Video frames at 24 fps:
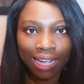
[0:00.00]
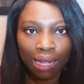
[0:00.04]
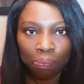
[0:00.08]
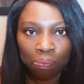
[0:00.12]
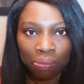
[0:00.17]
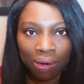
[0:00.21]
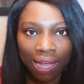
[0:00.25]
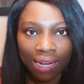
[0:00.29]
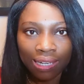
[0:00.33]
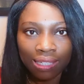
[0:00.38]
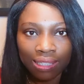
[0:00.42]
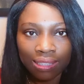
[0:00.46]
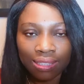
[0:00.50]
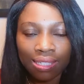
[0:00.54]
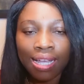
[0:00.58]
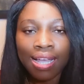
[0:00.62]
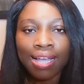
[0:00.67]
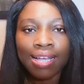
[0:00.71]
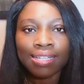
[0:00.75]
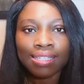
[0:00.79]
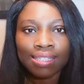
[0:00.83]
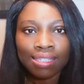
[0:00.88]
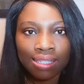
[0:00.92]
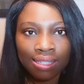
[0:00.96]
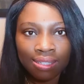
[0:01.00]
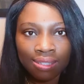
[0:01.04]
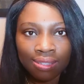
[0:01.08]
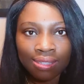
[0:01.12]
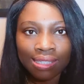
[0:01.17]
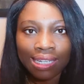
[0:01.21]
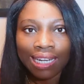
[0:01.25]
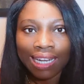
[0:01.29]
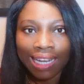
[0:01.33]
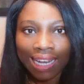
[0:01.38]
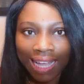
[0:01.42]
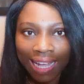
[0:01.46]
that you're planning to
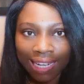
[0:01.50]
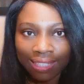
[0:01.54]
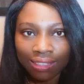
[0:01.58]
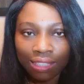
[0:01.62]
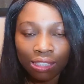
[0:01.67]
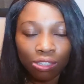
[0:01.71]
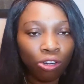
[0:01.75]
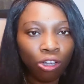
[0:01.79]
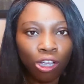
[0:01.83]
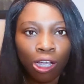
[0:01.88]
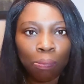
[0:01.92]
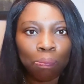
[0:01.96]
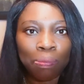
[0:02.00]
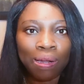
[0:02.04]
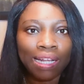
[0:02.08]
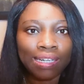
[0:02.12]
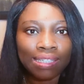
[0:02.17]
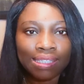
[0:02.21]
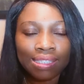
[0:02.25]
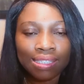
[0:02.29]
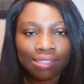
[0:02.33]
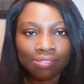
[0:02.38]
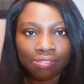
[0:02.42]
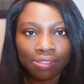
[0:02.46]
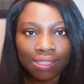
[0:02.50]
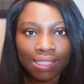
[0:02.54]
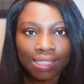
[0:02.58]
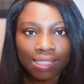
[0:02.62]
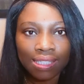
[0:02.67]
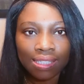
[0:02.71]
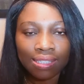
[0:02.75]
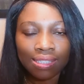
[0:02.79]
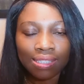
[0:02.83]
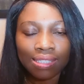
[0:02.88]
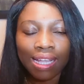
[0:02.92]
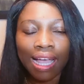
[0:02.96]
land in, or you're planning to
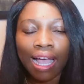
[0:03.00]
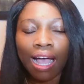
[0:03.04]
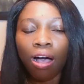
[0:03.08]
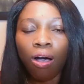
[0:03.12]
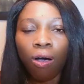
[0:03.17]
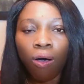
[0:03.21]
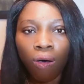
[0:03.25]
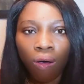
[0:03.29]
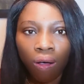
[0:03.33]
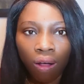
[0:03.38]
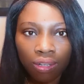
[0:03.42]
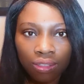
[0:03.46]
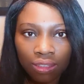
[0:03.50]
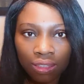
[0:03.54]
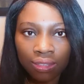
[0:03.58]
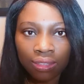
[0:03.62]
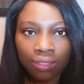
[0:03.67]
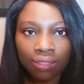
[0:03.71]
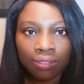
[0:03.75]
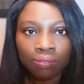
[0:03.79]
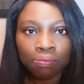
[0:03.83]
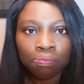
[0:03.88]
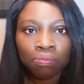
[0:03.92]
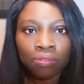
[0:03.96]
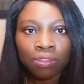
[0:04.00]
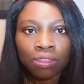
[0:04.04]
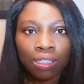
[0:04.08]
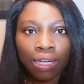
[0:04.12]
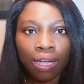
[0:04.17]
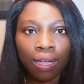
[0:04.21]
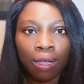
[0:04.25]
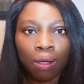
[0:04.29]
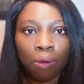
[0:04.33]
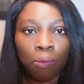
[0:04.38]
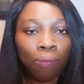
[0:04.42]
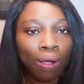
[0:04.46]
visit. There are other
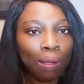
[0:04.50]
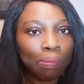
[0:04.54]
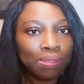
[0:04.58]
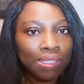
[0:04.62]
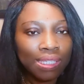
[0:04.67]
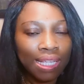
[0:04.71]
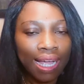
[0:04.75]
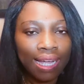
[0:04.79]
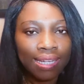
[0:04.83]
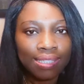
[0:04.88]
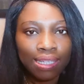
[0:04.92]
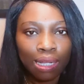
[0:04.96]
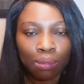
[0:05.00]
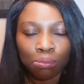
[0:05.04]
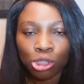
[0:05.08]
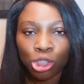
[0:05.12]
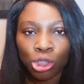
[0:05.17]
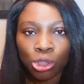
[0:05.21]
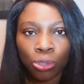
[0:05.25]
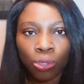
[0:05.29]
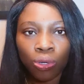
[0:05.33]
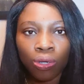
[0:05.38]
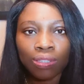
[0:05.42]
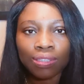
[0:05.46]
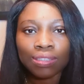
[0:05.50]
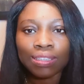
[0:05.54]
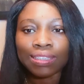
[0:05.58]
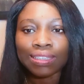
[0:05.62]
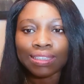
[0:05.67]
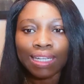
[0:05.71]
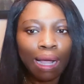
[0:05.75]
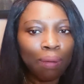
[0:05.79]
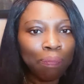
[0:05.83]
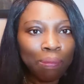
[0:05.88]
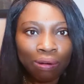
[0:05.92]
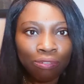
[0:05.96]
websites, I'm sure,
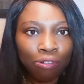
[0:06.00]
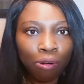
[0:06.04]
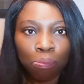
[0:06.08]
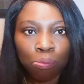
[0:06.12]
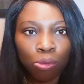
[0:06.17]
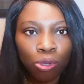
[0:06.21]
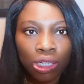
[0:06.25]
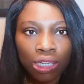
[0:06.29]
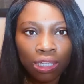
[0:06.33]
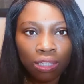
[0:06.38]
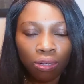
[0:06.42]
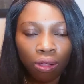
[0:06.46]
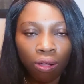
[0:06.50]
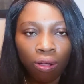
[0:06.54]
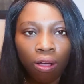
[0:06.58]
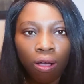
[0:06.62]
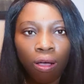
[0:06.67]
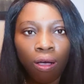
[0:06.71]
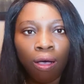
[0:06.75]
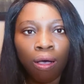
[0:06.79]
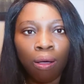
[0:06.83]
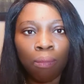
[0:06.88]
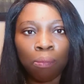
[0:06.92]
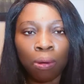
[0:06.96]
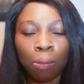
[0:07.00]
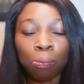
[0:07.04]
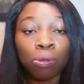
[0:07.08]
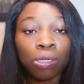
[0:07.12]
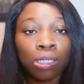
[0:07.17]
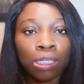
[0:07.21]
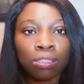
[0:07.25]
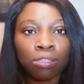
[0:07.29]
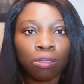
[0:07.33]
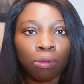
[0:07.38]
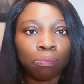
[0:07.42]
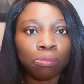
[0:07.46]
apart from booking.com, but
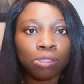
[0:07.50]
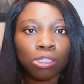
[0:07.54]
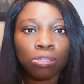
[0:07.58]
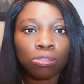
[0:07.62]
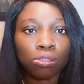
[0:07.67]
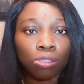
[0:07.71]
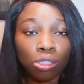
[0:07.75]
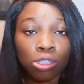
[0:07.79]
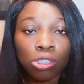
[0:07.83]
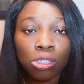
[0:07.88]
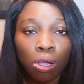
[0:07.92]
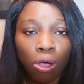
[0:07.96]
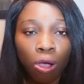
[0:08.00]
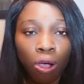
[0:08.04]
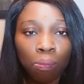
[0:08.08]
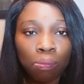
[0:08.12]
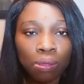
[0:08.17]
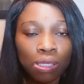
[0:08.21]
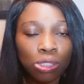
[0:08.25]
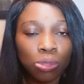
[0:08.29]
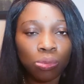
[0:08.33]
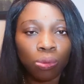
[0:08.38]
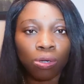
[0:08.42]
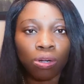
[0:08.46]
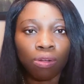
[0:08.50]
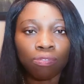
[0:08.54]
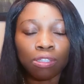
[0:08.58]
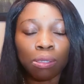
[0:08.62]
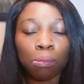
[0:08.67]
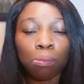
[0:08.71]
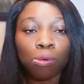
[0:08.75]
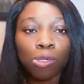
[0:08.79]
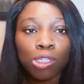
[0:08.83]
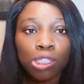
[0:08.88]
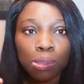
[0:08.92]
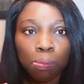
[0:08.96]
booking.com is one of the
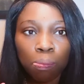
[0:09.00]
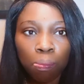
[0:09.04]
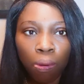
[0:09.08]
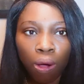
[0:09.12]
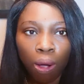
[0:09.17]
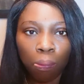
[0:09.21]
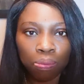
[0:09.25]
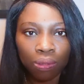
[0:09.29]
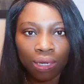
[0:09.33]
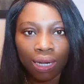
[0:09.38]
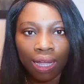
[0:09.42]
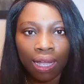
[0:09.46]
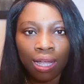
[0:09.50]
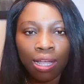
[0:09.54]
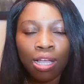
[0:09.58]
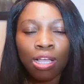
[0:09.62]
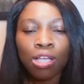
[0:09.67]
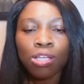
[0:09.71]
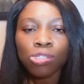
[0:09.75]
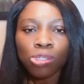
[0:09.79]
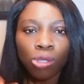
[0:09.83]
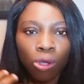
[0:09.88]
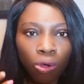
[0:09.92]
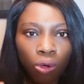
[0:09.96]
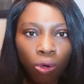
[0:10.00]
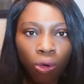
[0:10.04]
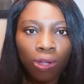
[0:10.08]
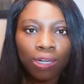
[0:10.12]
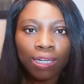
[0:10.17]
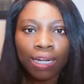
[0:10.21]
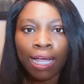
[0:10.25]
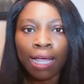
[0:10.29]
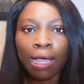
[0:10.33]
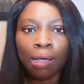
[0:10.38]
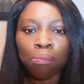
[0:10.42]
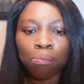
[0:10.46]
most popular. So go
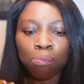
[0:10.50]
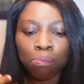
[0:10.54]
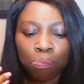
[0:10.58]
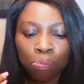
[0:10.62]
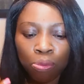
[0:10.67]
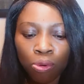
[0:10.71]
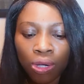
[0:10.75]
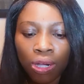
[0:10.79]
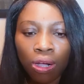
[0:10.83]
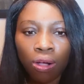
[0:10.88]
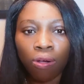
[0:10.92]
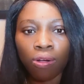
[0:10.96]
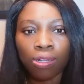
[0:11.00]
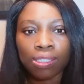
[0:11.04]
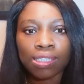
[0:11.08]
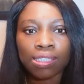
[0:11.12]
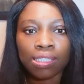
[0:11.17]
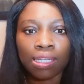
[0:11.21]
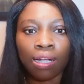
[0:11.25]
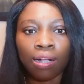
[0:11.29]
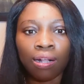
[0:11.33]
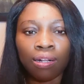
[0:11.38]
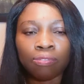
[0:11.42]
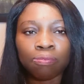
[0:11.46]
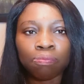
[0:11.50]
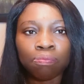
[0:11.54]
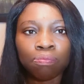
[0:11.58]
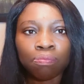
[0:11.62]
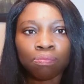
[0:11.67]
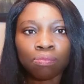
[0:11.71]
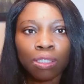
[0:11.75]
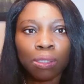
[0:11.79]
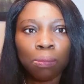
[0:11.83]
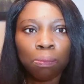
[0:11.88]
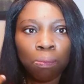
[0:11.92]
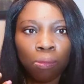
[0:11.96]
there, book a hotel.
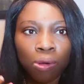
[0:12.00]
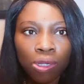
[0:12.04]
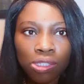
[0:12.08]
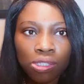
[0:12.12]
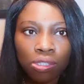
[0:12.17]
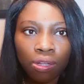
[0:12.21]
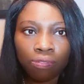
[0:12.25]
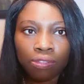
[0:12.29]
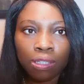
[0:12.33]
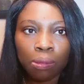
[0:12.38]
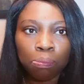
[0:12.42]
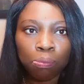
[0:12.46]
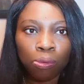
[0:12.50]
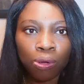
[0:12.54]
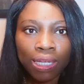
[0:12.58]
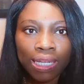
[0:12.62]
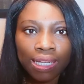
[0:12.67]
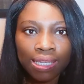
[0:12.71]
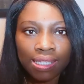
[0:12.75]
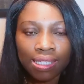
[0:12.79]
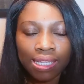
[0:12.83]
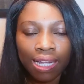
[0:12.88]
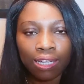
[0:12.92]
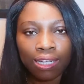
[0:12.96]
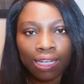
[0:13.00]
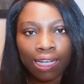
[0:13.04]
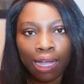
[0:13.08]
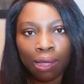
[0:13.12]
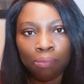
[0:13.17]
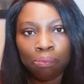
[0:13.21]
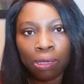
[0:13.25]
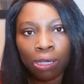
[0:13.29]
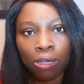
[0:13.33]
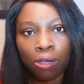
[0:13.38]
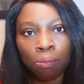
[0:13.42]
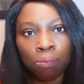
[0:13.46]
Most of the bookings that you
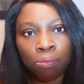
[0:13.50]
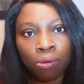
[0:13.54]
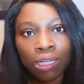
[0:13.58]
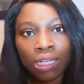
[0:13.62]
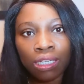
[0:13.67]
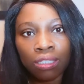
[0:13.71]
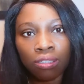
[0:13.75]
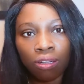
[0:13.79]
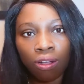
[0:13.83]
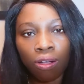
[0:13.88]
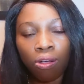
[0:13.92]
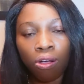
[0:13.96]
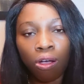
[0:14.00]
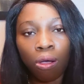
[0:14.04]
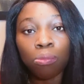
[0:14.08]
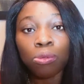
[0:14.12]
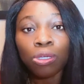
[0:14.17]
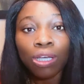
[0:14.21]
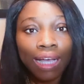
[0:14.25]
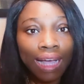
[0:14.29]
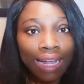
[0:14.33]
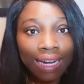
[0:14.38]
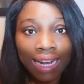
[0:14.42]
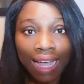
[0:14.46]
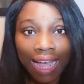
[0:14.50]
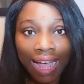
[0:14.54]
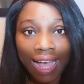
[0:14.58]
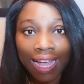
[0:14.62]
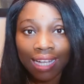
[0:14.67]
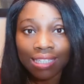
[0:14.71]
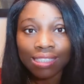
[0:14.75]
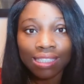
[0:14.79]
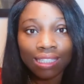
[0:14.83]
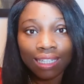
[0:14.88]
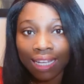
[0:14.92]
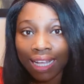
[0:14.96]
can make on booking.com, you can
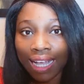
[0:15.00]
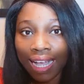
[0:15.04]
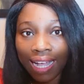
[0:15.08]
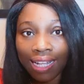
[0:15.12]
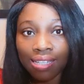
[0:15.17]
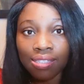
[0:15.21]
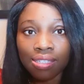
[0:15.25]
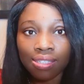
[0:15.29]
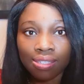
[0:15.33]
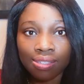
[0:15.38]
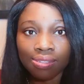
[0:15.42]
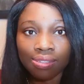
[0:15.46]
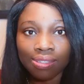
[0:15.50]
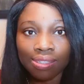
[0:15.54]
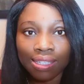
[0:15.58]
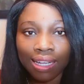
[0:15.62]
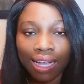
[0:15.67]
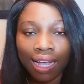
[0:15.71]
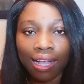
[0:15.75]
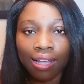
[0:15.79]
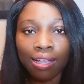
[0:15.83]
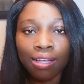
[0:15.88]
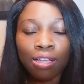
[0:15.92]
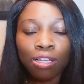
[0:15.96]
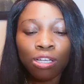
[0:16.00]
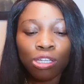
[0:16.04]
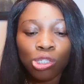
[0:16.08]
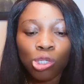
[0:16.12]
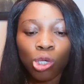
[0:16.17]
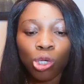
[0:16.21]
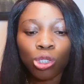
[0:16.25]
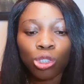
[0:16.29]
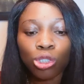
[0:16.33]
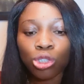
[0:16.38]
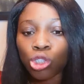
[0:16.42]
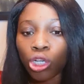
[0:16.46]
actually cancel. Yeah.
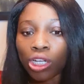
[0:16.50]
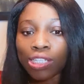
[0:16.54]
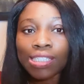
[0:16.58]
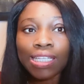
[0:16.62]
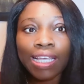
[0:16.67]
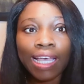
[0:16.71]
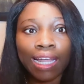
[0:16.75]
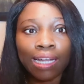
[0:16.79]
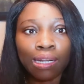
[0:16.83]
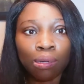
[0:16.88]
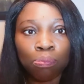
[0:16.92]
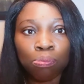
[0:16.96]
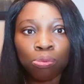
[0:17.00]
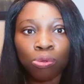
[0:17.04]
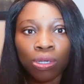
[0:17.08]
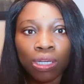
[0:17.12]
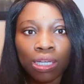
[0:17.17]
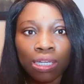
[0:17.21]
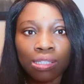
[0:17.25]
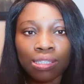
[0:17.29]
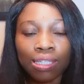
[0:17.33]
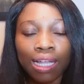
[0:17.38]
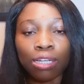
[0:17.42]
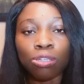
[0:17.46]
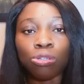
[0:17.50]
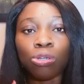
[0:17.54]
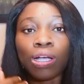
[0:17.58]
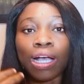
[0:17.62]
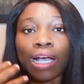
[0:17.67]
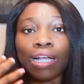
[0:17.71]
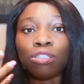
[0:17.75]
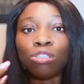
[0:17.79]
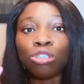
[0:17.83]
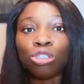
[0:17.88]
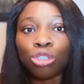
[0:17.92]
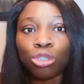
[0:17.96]
So just get a booking that you
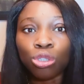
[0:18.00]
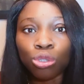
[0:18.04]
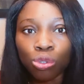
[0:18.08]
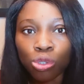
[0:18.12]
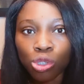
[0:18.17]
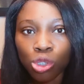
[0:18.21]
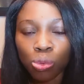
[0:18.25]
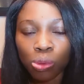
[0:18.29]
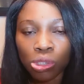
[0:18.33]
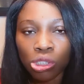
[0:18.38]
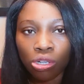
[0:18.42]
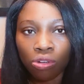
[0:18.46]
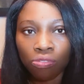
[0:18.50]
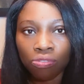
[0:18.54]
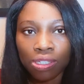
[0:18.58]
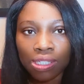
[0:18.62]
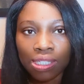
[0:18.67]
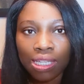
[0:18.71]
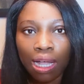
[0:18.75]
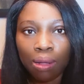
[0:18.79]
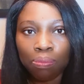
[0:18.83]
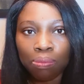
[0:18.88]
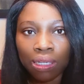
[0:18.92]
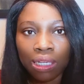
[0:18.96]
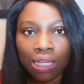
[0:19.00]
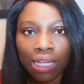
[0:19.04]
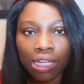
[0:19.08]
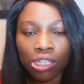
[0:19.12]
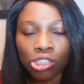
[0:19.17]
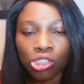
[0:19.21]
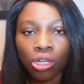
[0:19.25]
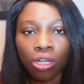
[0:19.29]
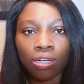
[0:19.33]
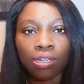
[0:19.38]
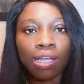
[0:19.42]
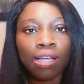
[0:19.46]
can use with your visa
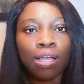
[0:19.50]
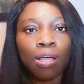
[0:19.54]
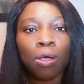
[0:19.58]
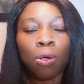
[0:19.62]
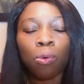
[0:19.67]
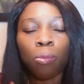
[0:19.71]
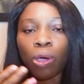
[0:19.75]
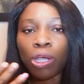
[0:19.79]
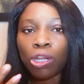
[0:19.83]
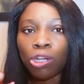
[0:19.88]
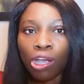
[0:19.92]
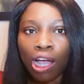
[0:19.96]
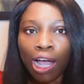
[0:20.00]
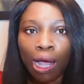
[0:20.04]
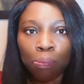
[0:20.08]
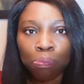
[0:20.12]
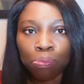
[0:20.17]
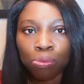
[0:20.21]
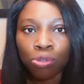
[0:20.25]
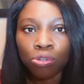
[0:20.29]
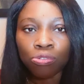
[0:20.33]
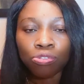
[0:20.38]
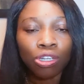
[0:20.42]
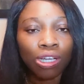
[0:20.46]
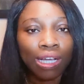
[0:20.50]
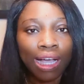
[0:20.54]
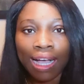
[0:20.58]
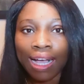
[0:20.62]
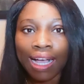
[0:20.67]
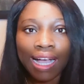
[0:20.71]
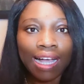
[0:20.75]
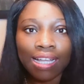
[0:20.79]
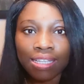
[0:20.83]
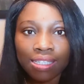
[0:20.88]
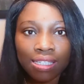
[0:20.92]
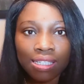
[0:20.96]
application. When you're approved, you can
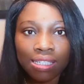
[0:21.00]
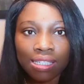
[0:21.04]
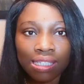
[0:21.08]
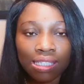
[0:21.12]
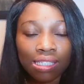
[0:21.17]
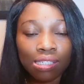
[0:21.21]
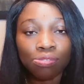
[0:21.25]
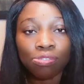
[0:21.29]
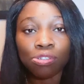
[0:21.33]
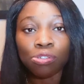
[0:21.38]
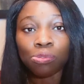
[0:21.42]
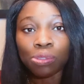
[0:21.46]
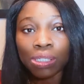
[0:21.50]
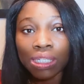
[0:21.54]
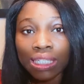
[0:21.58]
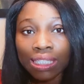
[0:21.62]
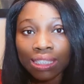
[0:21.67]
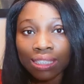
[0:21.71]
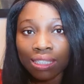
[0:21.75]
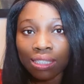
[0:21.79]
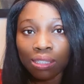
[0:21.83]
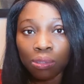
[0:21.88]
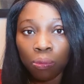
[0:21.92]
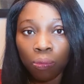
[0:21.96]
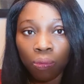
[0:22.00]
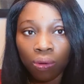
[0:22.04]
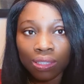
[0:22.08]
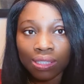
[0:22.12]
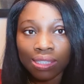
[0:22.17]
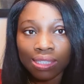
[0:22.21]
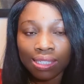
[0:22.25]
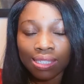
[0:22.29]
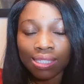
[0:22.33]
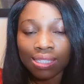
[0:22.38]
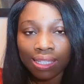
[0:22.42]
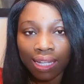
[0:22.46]
cancel it if you really didn't
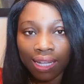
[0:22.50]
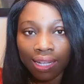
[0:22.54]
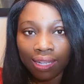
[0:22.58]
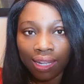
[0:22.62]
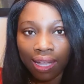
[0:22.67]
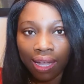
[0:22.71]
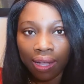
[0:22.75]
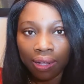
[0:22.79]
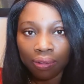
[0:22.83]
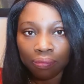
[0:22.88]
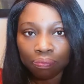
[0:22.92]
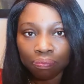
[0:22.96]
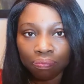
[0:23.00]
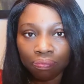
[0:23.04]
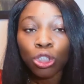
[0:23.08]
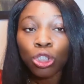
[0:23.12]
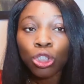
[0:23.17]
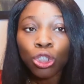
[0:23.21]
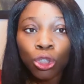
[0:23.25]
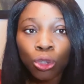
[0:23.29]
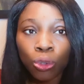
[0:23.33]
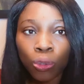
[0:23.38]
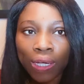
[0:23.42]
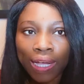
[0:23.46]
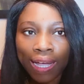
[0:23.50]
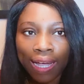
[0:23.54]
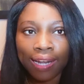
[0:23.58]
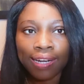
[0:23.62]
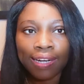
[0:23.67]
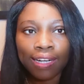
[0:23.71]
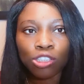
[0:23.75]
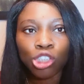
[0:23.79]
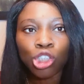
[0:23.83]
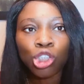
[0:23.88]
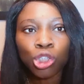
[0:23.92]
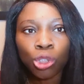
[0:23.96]
want to stay there. You
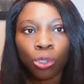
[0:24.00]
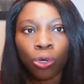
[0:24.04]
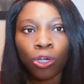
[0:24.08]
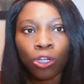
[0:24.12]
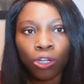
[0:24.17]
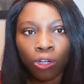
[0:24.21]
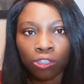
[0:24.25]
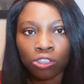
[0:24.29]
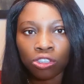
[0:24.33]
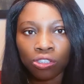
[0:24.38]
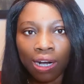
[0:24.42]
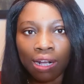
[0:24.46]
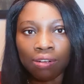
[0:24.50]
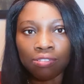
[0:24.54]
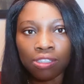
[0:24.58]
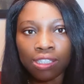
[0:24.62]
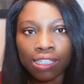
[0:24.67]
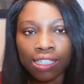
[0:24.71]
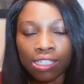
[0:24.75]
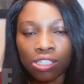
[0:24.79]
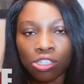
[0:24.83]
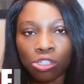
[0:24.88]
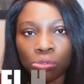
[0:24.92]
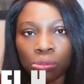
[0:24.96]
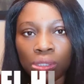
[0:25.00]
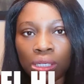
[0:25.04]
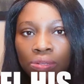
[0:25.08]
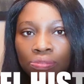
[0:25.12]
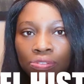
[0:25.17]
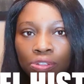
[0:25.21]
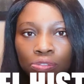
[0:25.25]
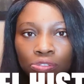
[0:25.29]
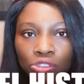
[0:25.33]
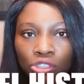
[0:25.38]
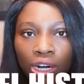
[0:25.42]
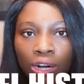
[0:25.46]
can show your travel history if
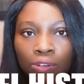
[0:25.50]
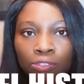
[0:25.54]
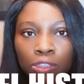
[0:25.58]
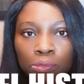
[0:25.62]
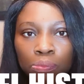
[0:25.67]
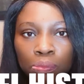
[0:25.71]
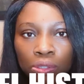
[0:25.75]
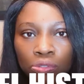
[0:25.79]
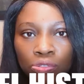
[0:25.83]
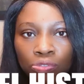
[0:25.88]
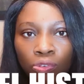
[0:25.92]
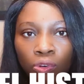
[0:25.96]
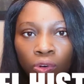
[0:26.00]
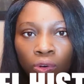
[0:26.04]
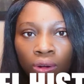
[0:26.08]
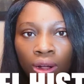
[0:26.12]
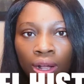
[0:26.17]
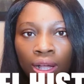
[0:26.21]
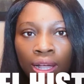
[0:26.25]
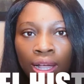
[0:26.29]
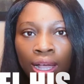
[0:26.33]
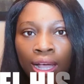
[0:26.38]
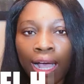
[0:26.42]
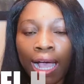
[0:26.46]
you've traveled before.